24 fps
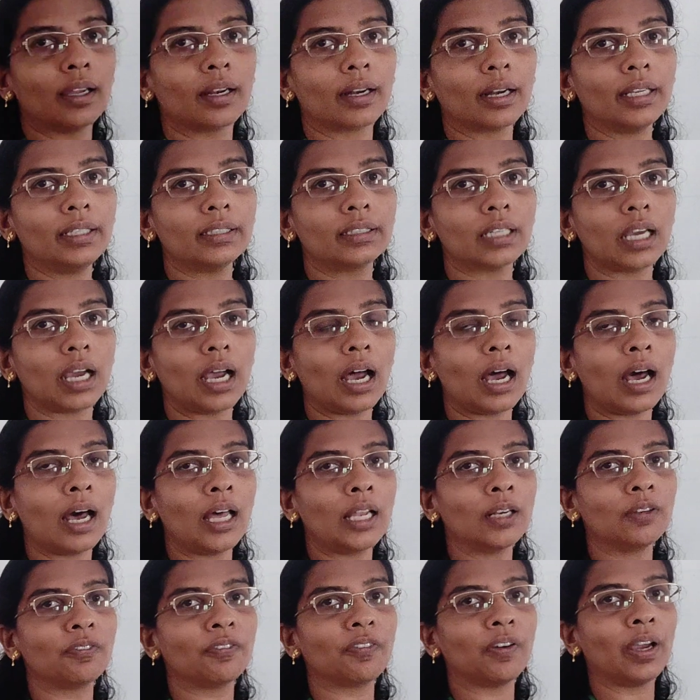Right?
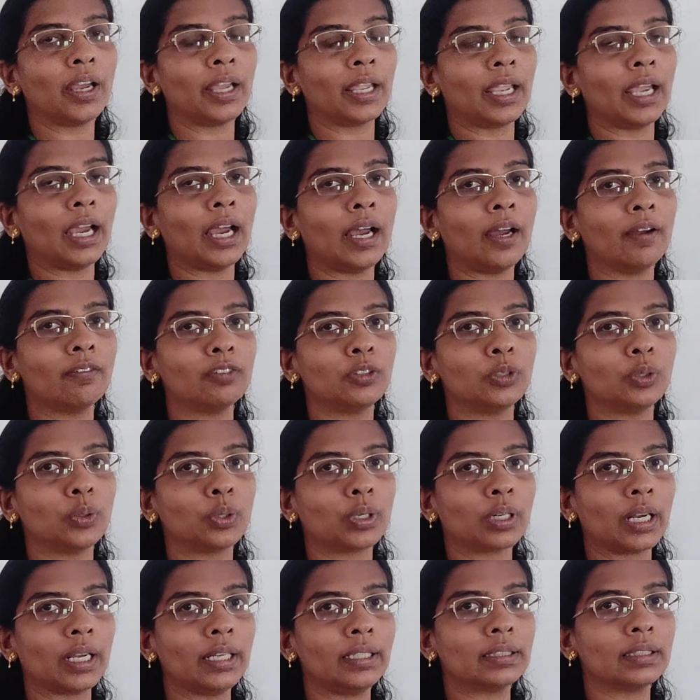Alpha I have
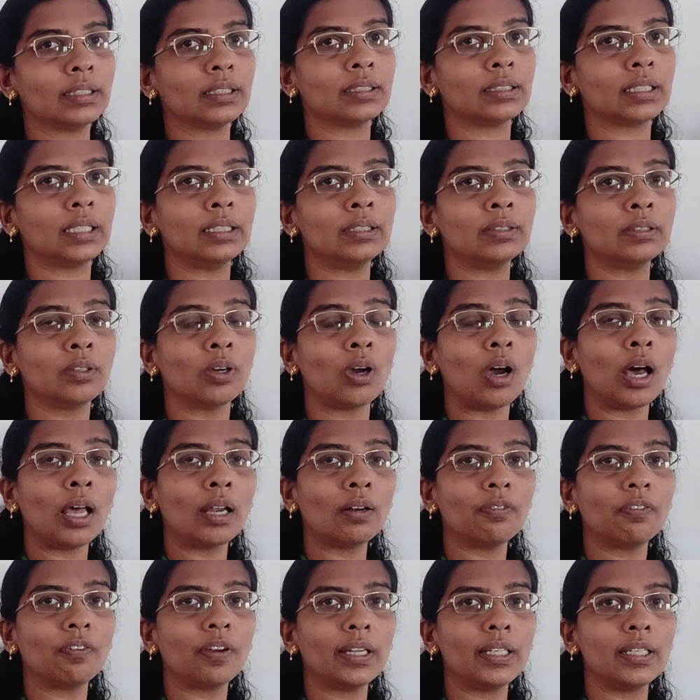to write as,
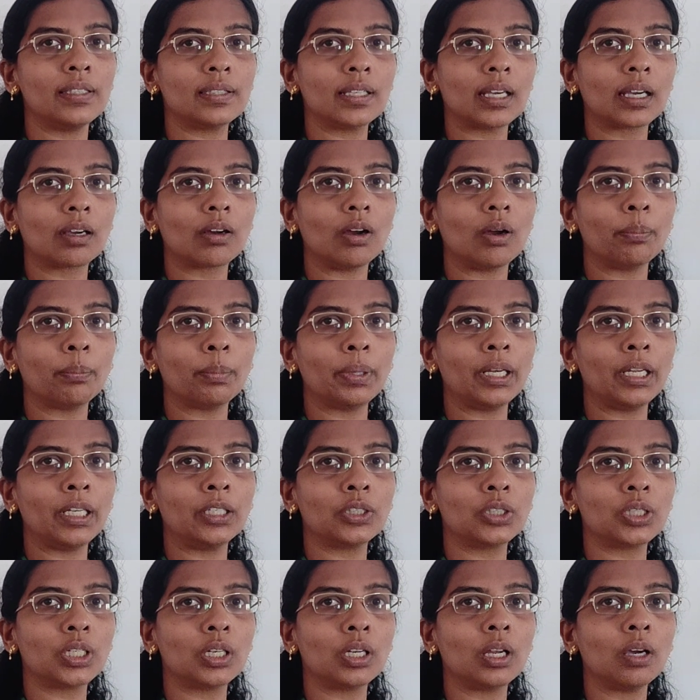alpha is a
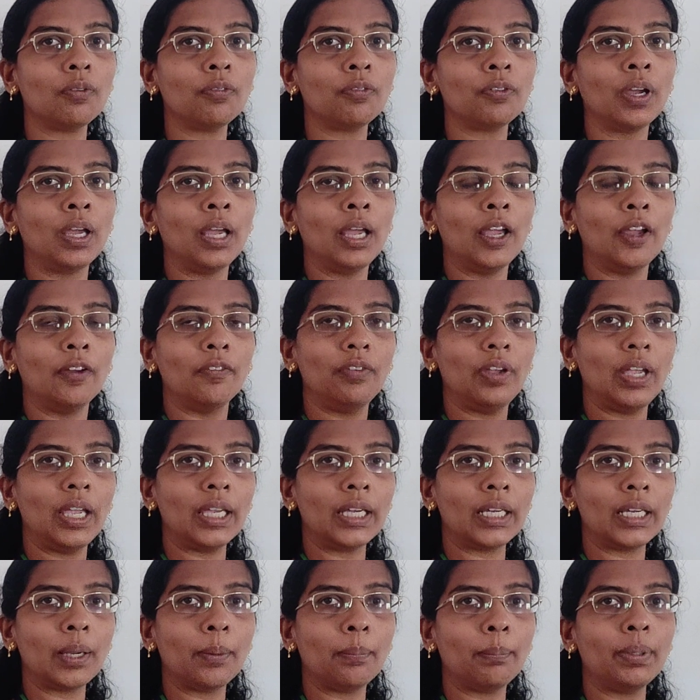combination of
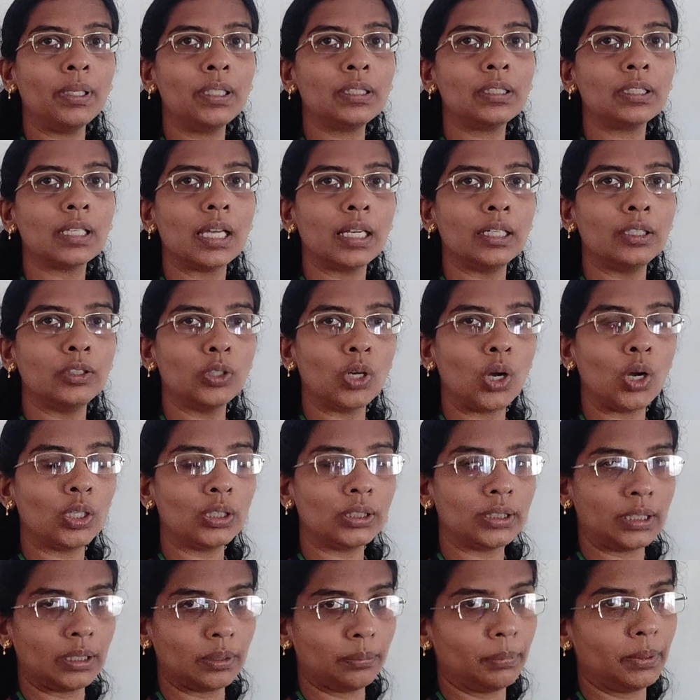variables and
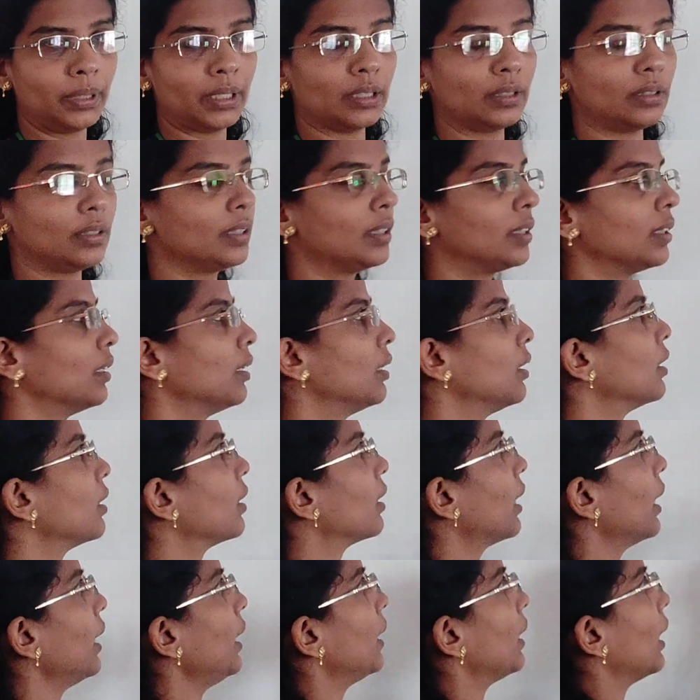non-terminals.
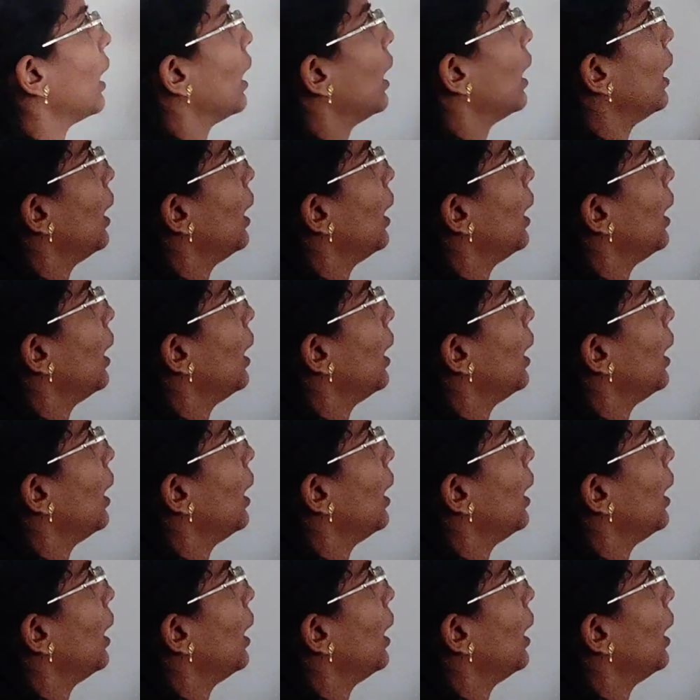Right?